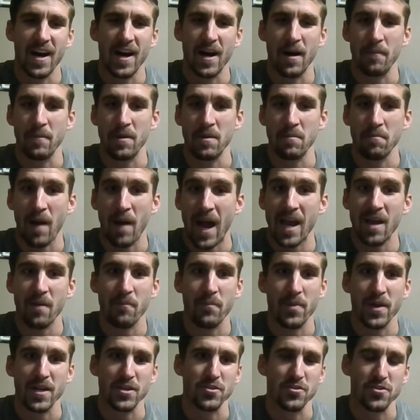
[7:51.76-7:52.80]
in my
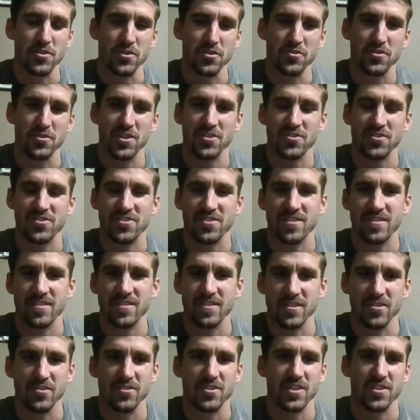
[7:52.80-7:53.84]
opinion, you just
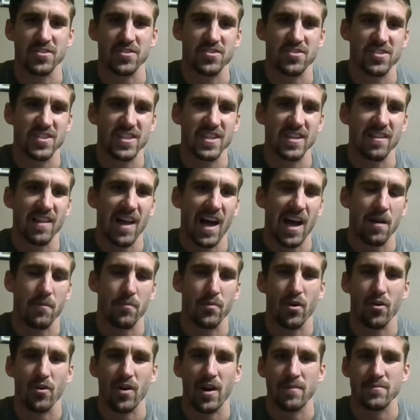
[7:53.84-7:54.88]
see a lot of
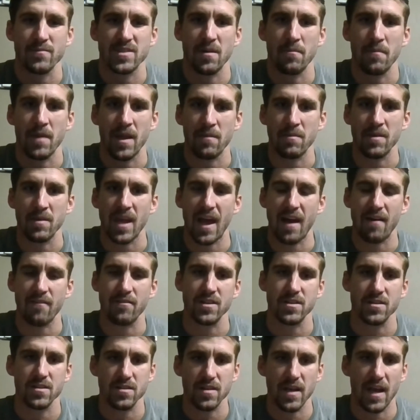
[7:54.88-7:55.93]
programs that maybe
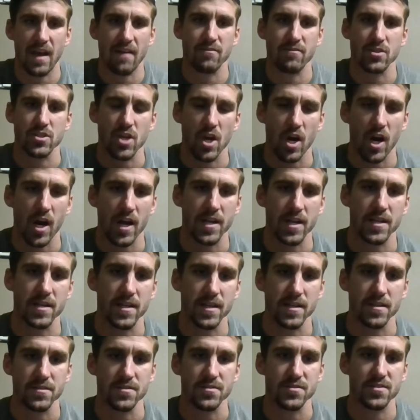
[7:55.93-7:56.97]
haven't taught it
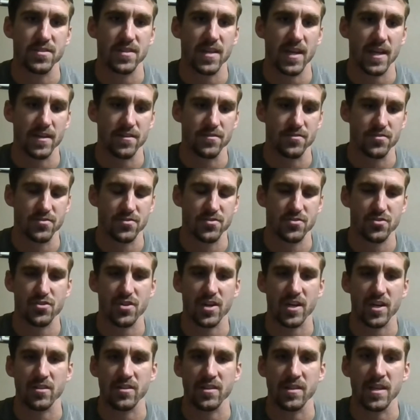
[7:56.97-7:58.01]
as
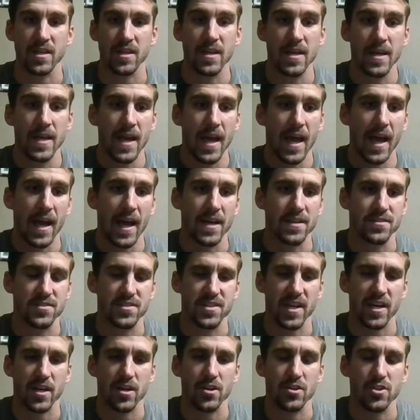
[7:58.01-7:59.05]
strictly as
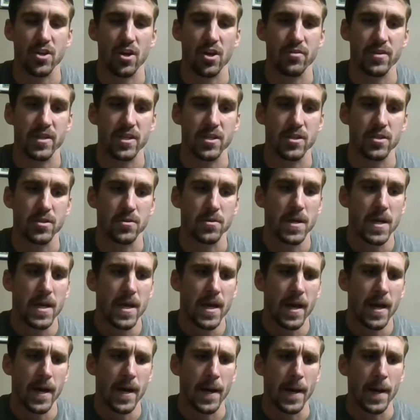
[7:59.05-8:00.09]
Dick or Tony do.
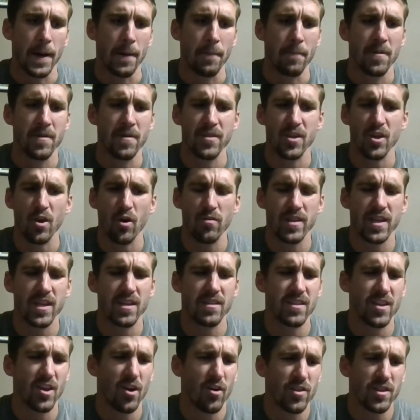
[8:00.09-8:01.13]
The
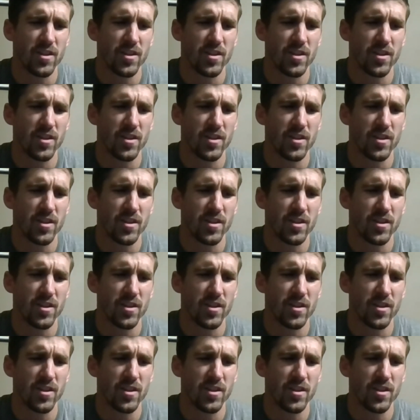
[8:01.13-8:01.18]
only